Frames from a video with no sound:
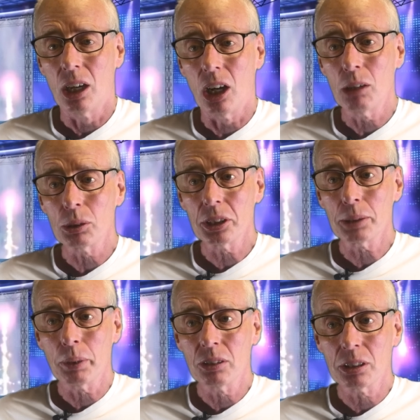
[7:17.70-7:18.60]
I will
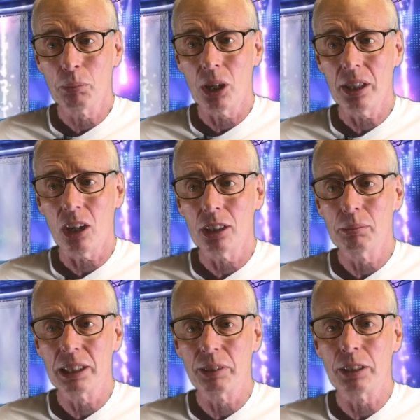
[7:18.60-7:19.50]
dispose of my home
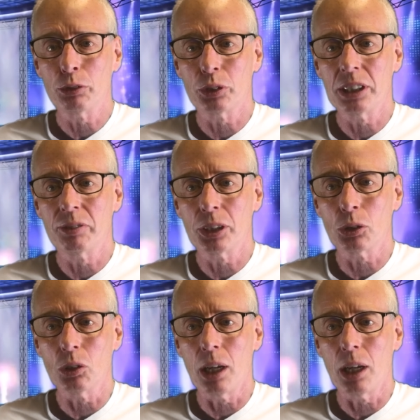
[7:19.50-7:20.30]
EV3 vehicle